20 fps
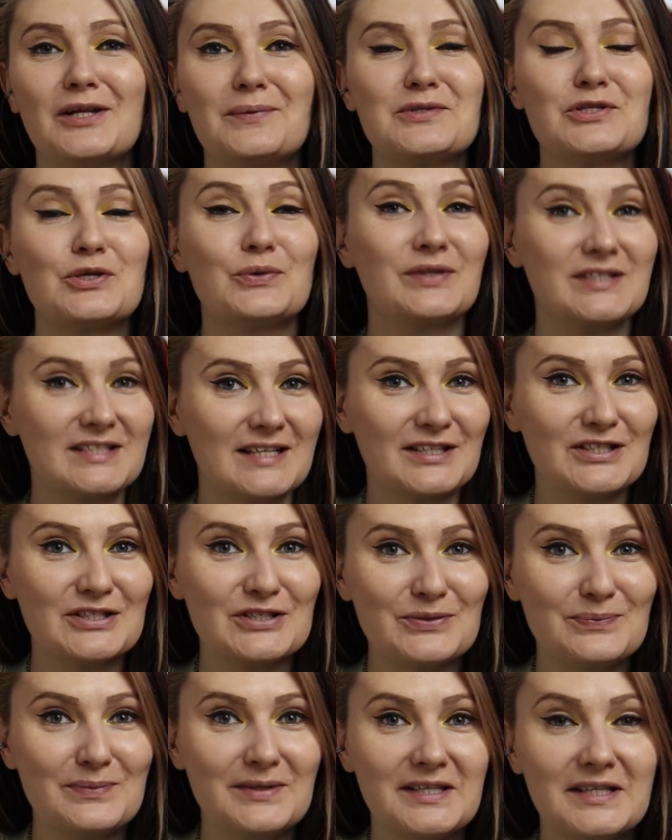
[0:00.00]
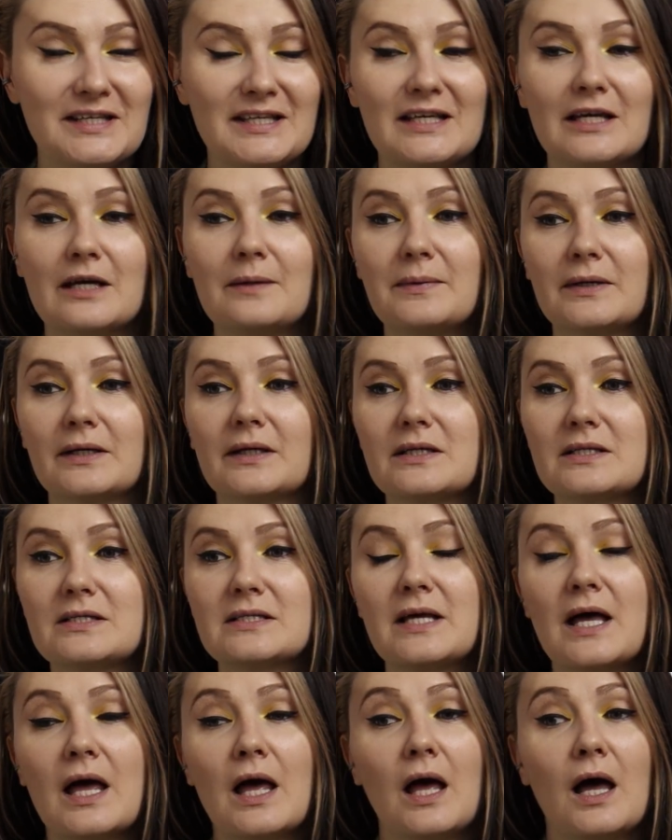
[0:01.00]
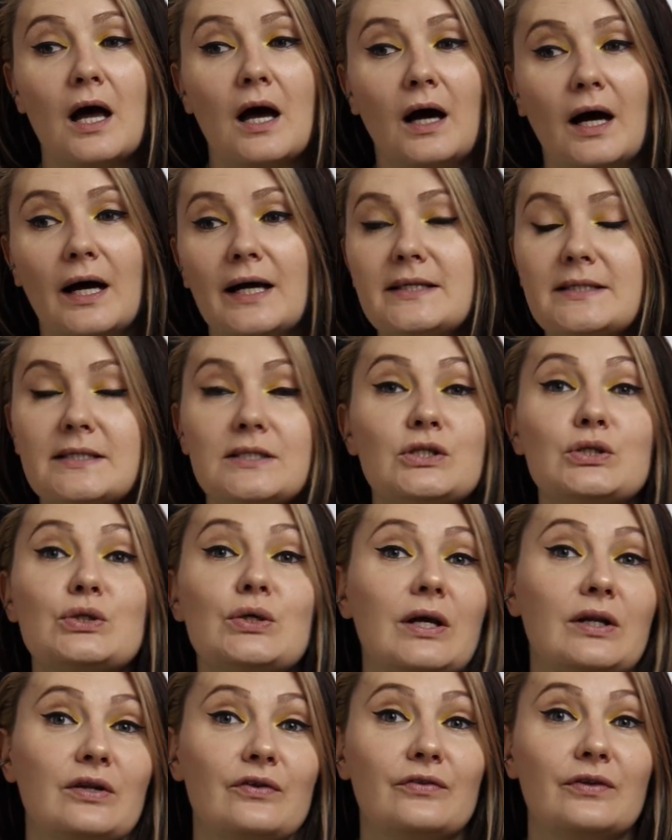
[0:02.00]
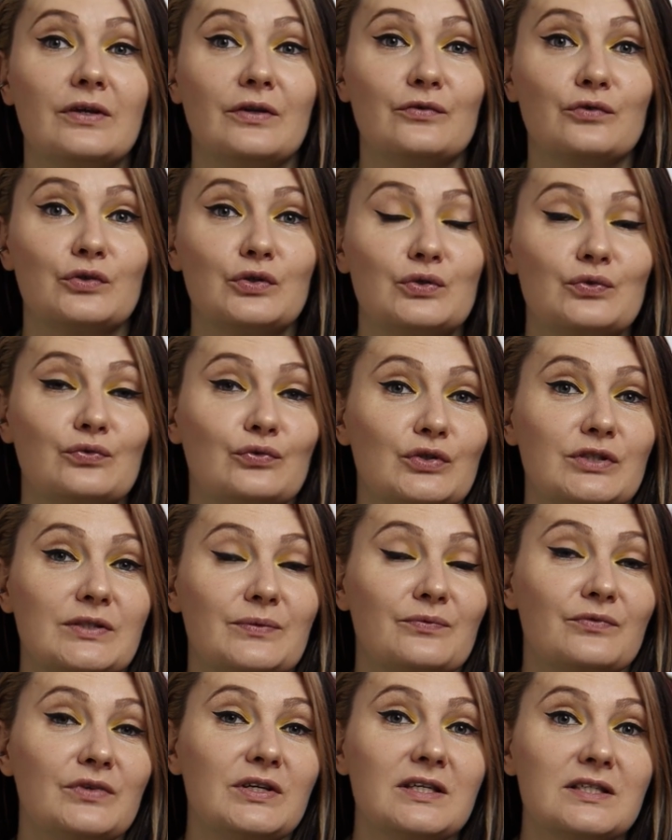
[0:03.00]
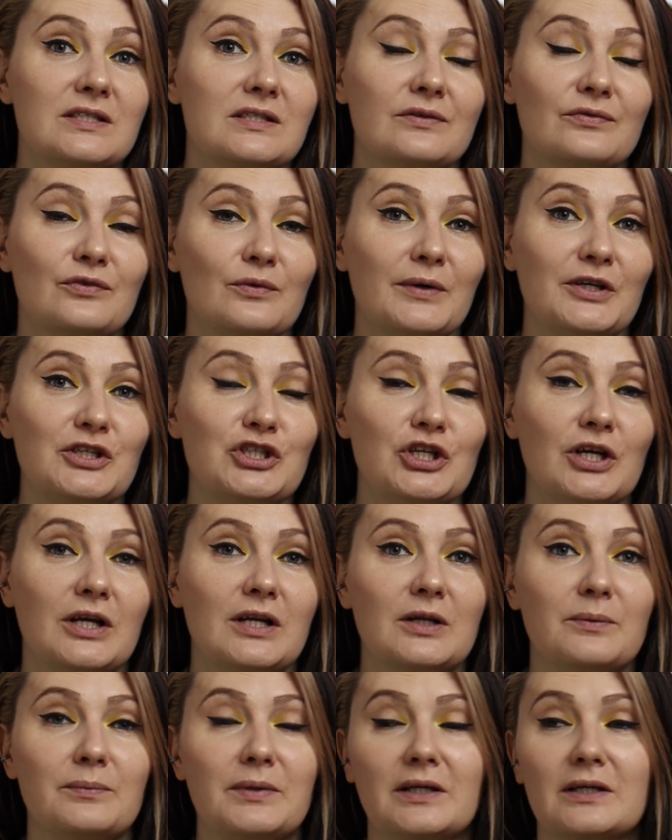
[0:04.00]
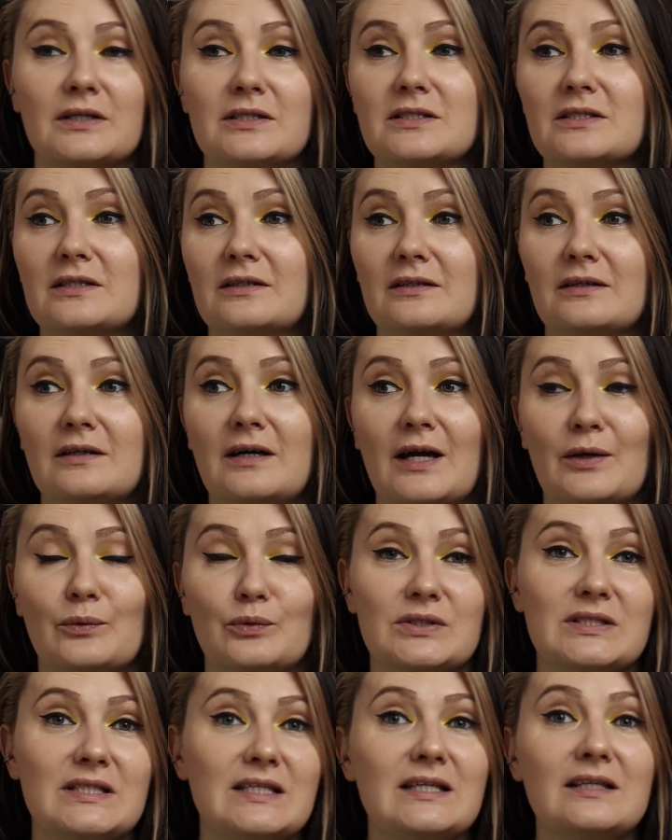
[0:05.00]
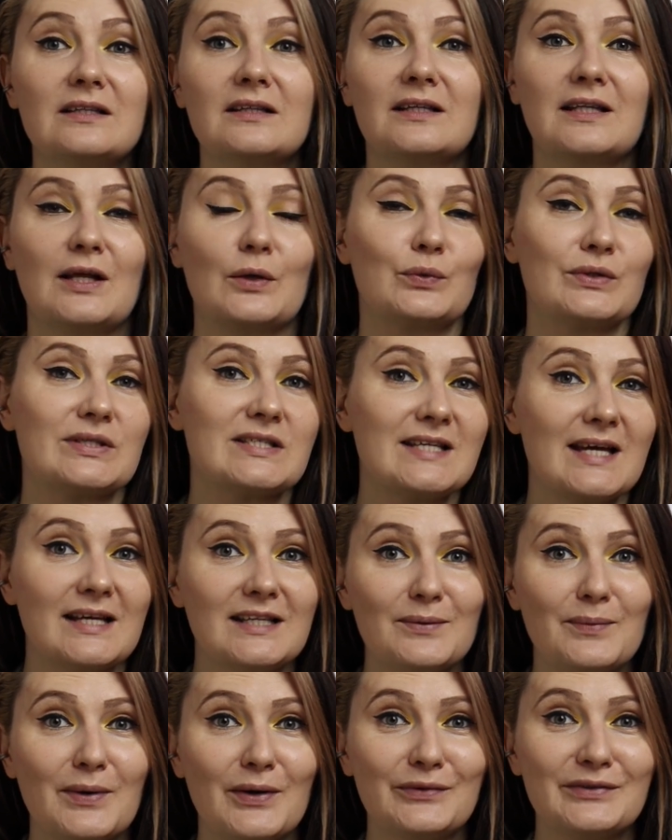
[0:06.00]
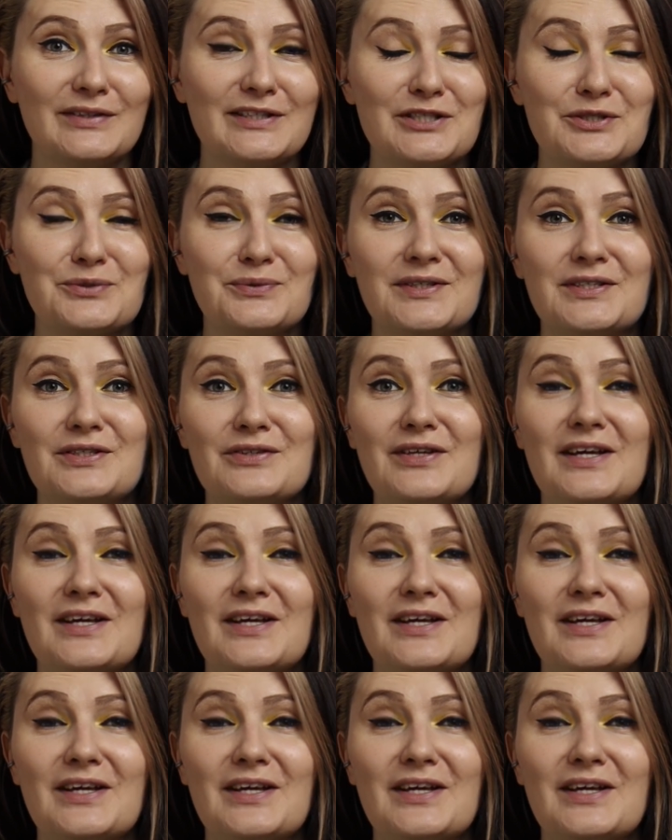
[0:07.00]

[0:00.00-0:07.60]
I'm so excited to be here because I didn't do anything for some weeks for my channel because I was ill and I was sad about this one.